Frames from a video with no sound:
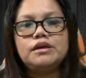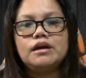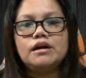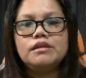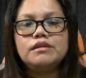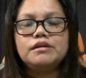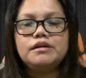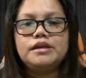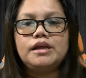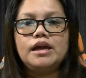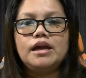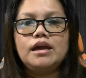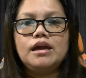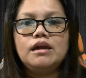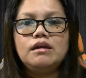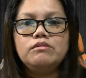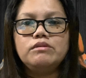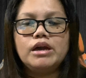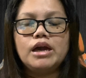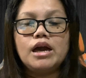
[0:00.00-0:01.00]
the other
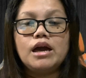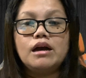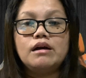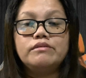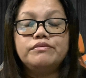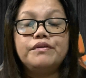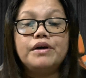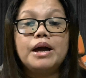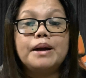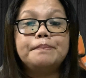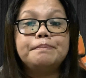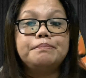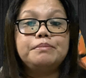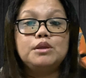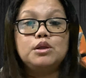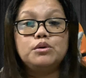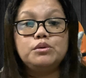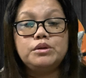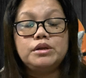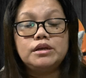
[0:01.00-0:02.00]
day, we have
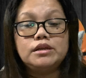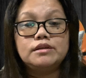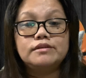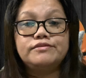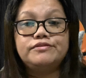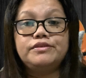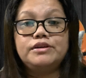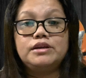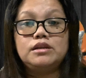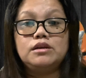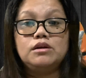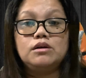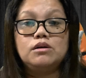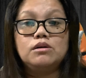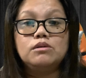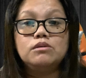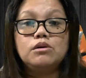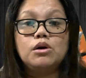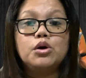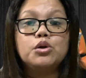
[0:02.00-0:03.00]
uploaded a
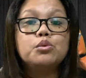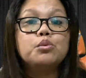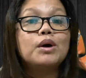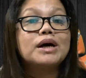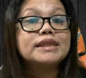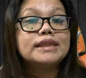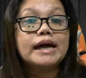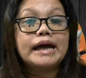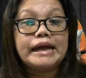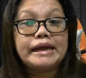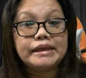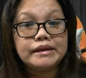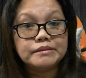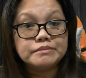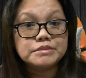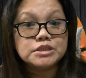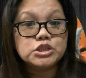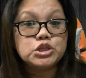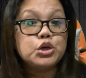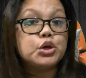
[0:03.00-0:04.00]
video on what
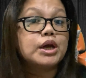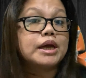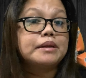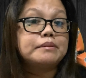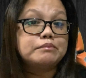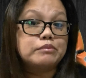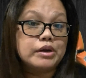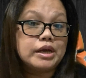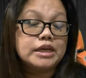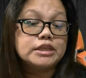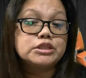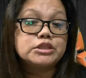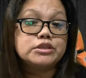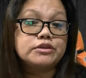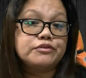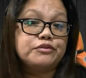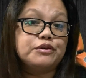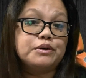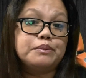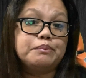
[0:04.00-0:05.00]
items you can bring to
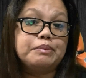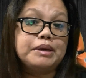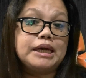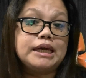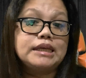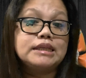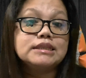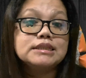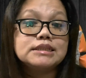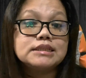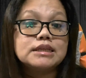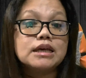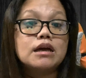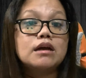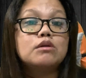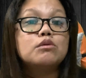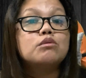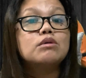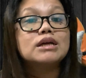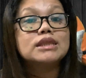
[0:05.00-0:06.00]
the Philippines
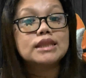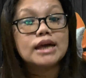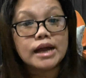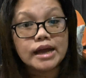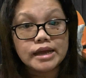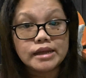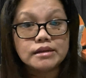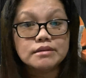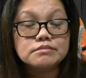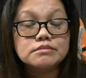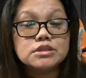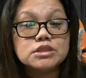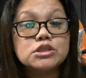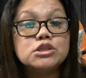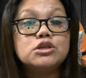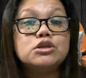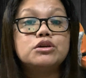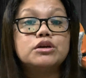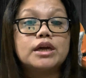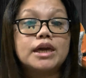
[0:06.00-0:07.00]
and what
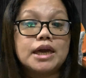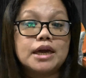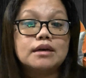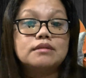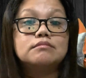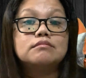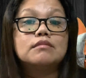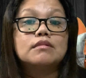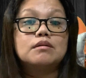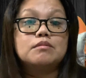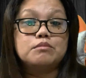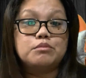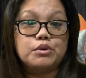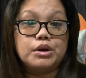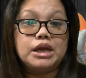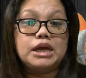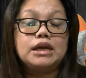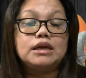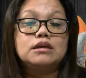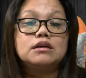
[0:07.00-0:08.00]
items you can't
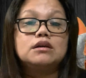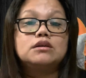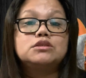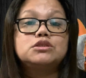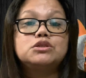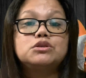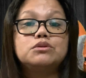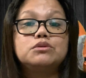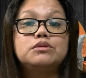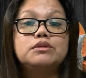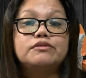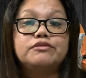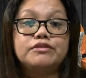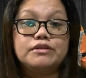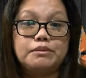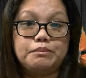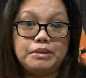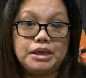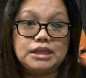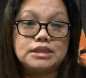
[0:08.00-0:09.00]
bring to the
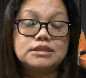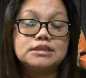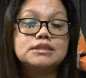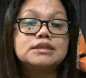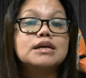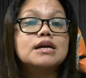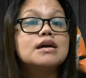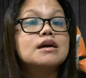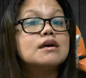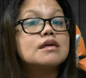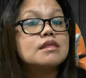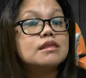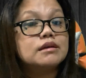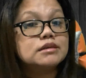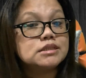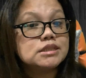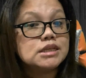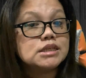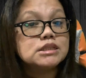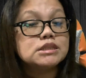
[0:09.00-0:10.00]
Philippines.
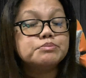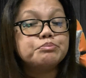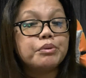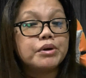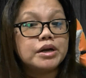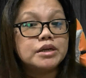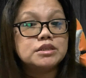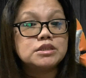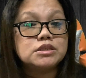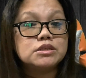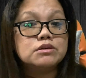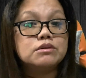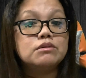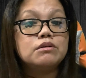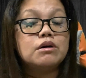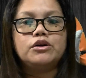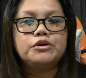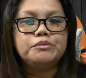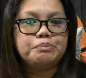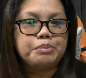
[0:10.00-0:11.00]
This is part
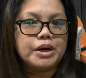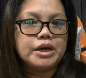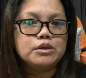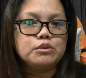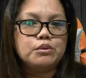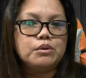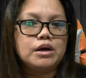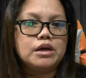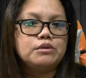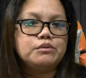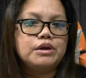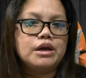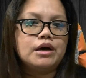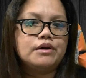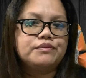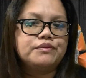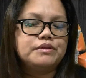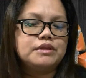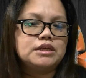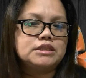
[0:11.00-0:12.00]
2. On part 1, we
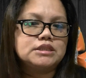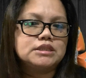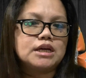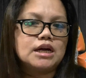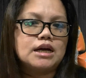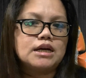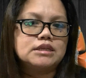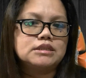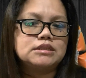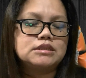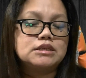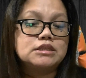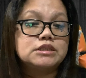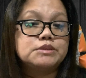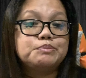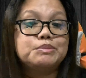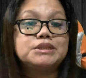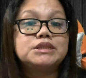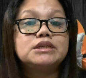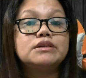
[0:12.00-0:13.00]
have discussed
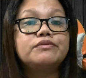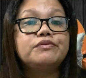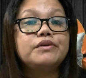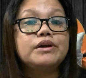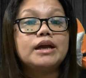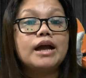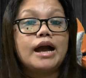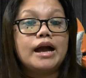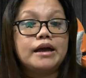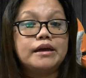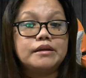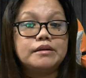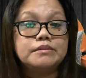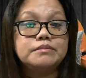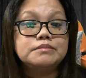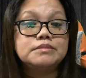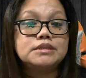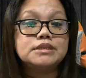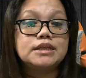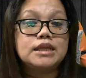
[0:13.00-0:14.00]
specific
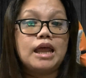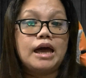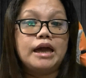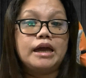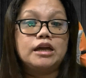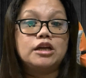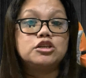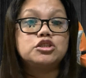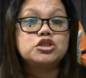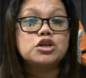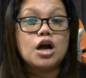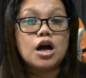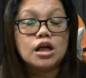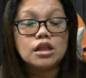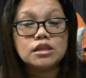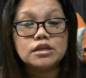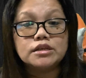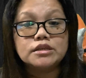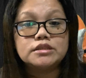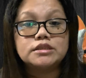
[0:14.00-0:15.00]
items like
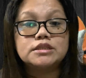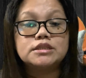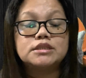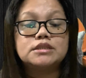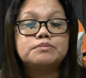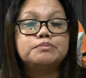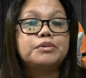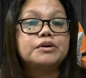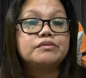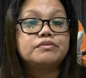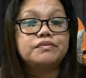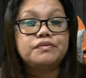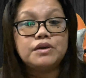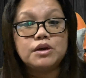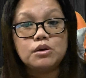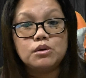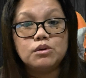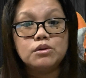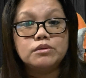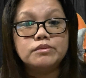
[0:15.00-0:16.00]
chocolates,
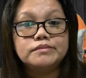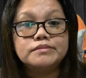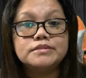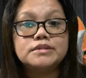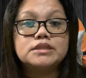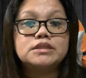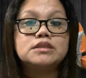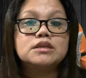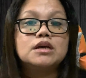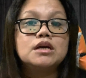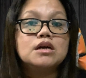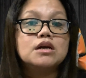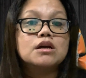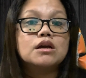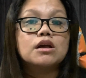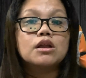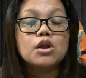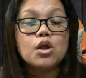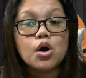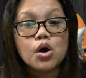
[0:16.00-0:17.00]
perfumes,
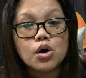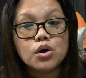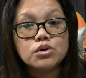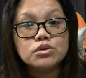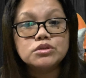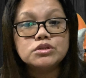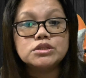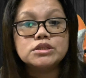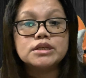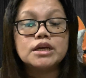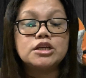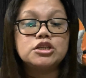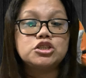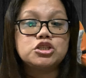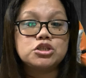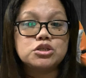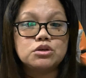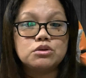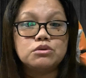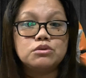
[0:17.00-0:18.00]
clothes and
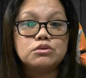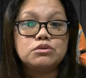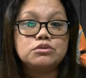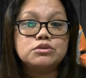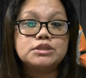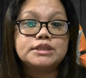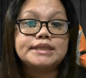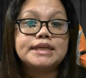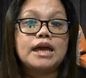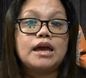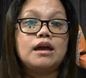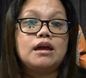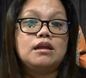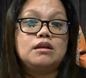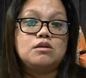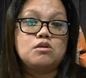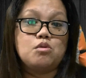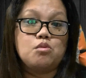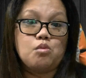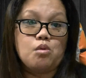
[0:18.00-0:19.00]
shoes,
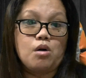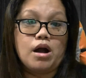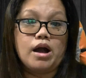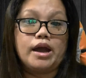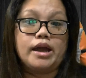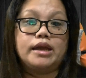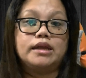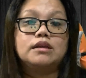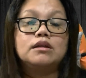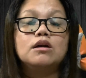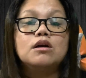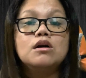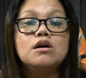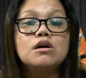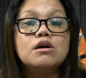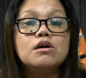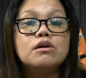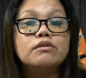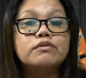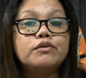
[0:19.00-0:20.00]
and wine.
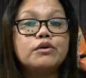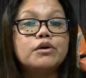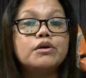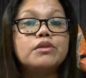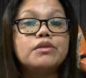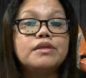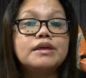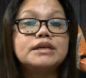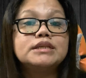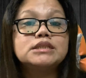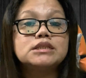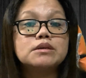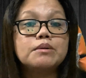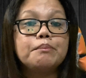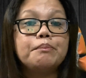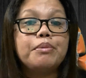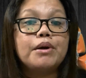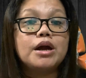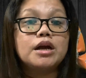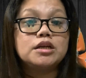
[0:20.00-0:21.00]
For this
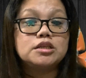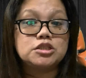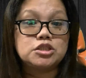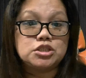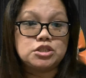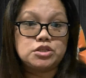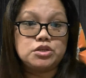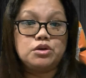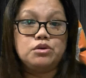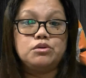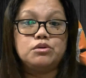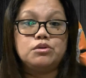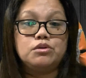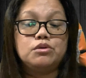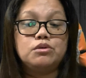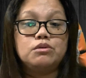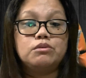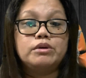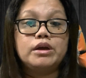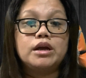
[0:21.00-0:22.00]
part
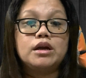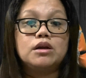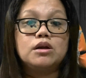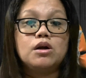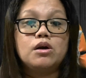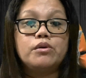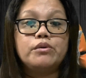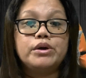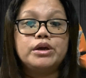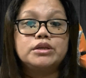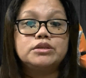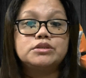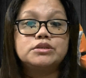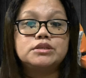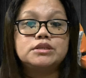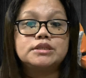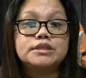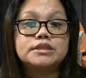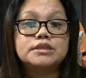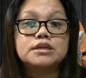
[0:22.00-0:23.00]
2, we are going to
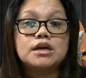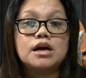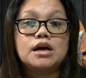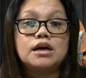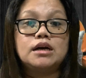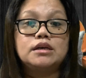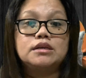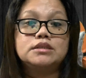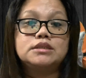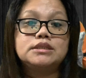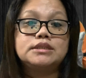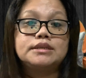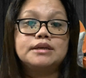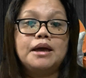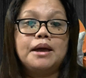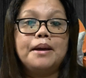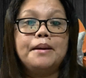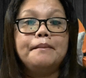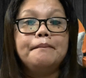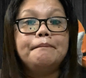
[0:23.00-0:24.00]
discuss
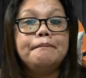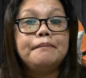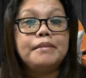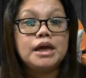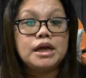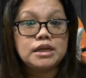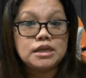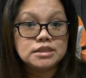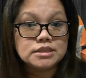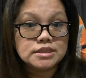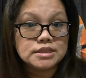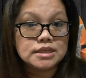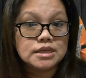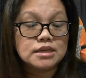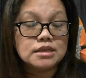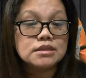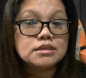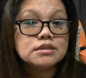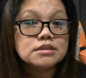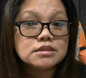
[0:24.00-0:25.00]

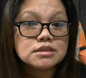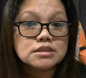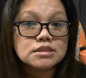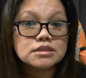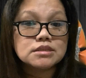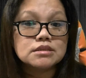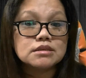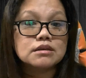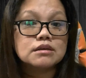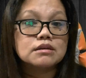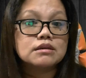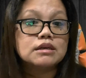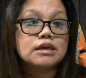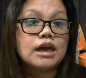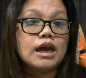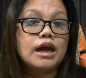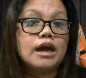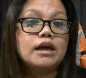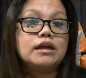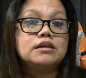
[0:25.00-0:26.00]
medicines,
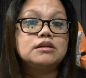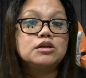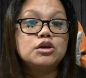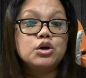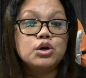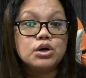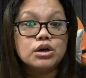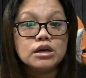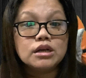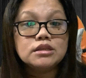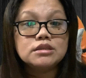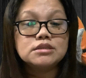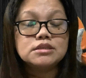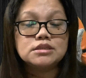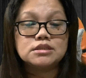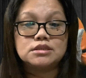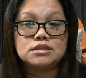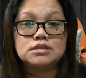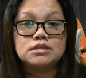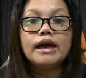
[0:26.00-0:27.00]
canned
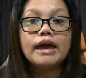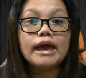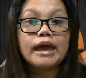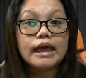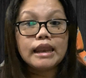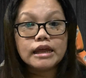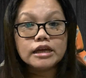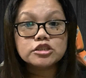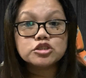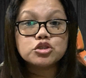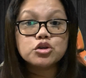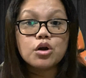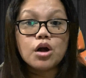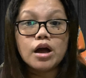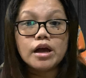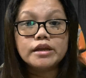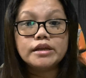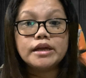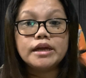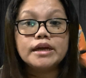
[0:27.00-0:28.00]
goods,
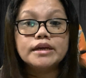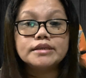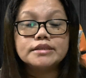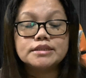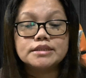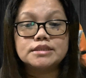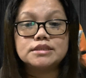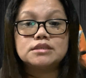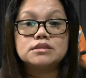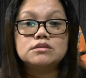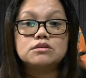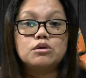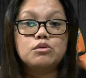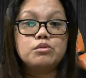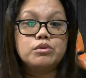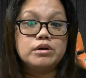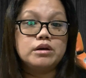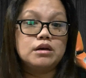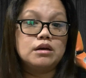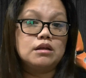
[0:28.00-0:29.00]
electronics,
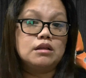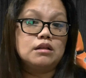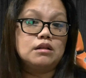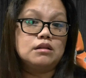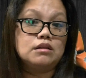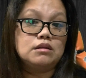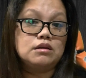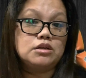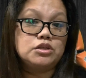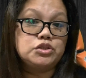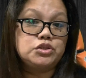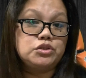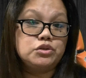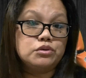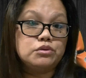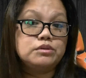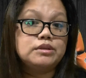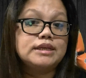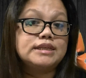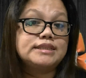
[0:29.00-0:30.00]
will
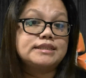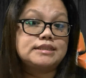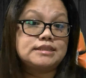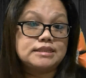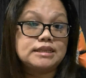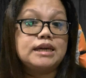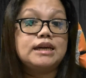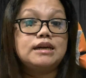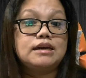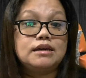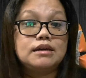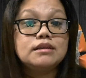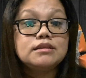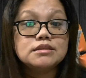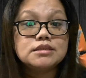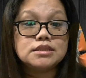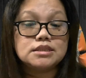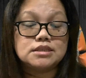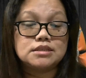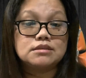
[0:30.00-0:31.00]
do the
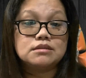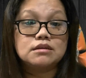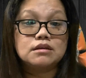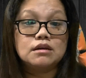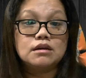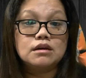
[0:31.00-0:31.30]
seeds